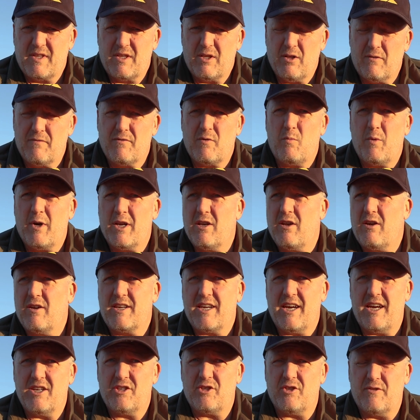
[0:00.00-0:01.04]
Not from one
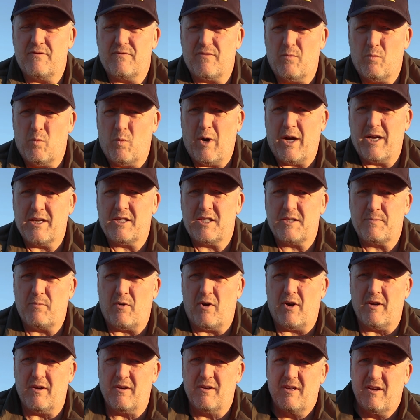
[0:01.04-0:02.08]
location, from one
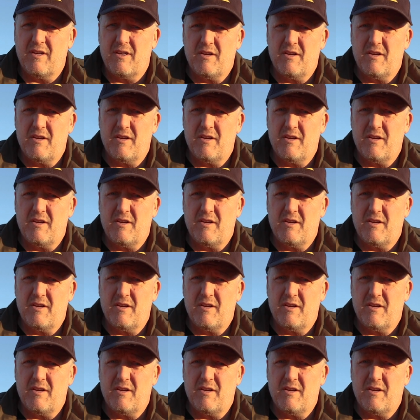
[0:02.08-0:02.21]
spot.